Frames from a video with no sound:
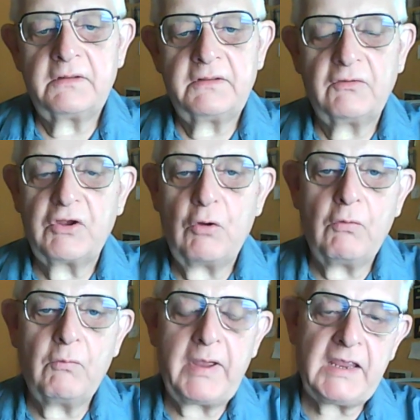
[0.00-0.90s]
they'll go
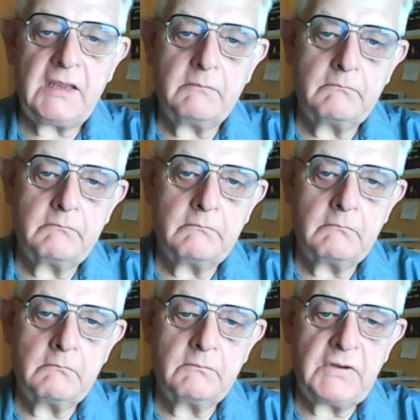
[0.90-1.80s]
away.
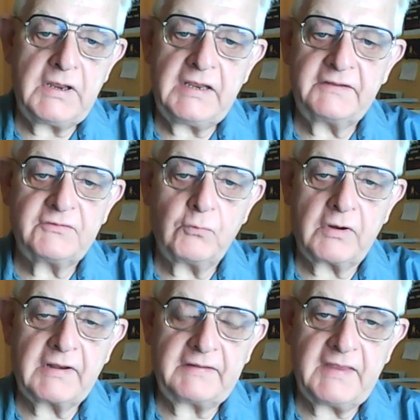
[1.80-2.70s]
It doesn't
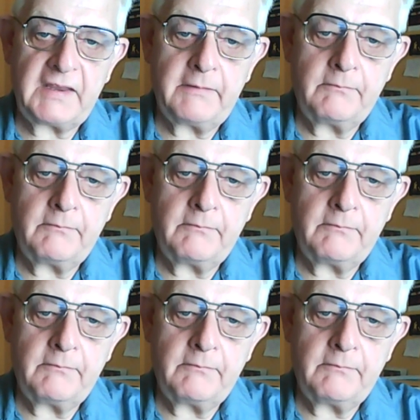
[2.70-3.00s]
work like that.